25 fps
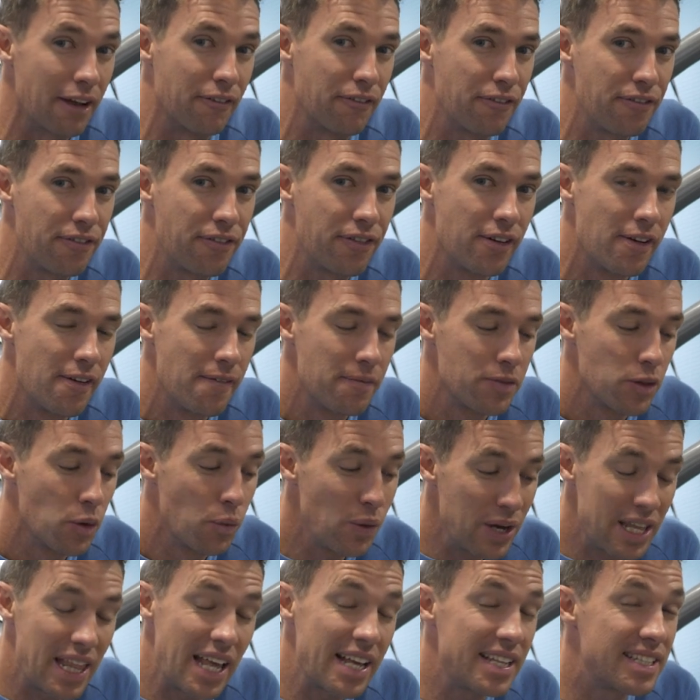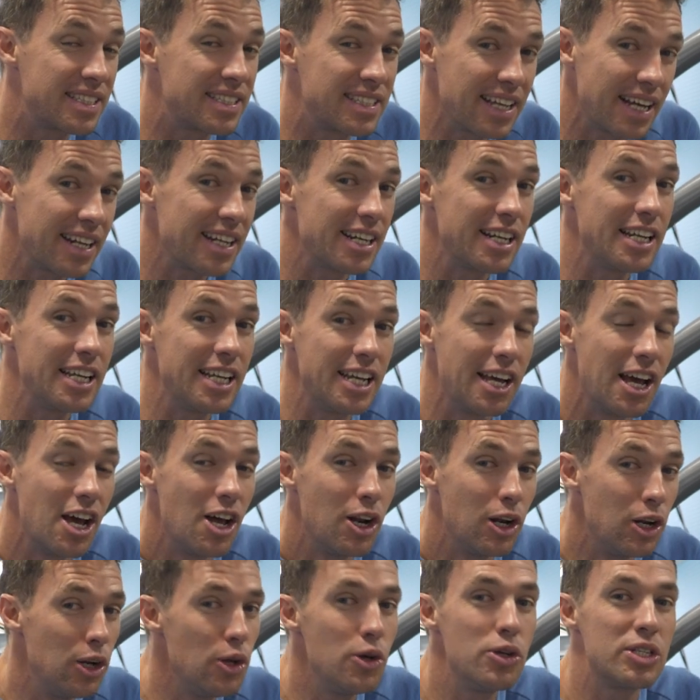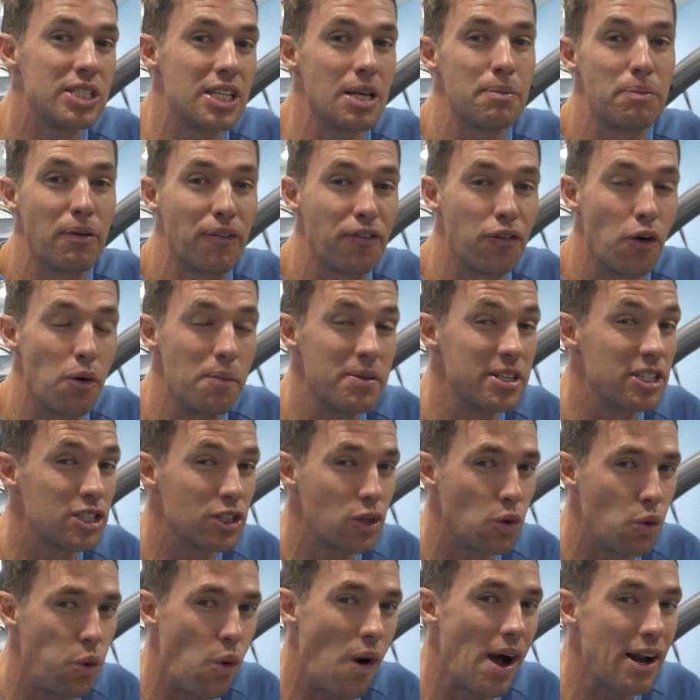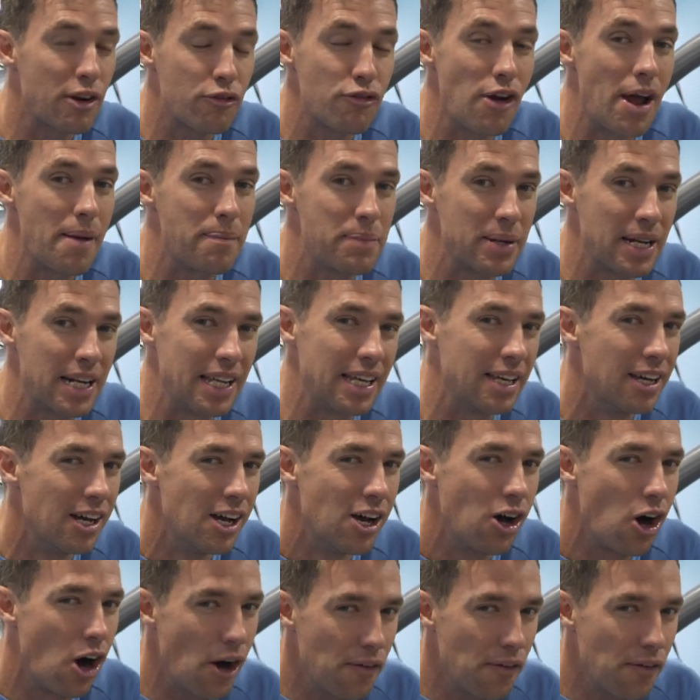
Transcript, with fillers: cliff, where they suddenly lose their performance quite rapidly